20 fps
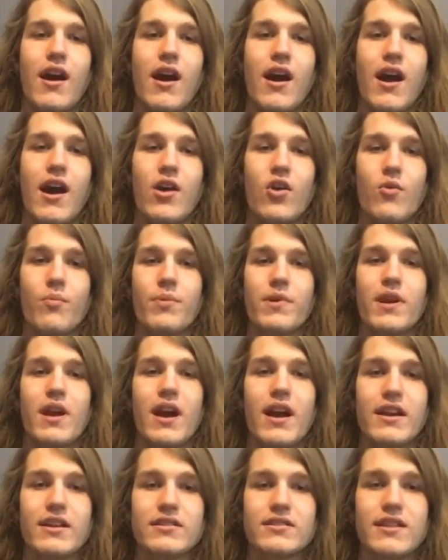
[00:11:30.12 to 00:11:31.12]
I hope you
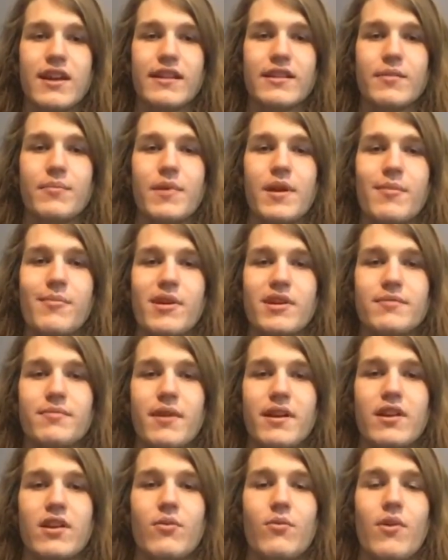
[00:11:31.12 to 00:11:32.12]
guys get the BMX
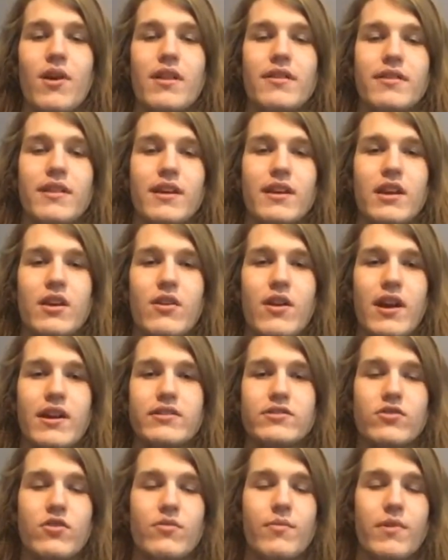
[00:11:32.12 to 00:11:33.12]
bike you want. Thank you guys
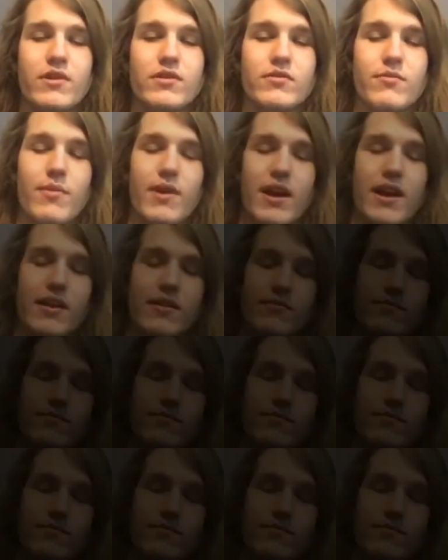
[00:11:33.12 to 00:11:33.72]
so much. Bye.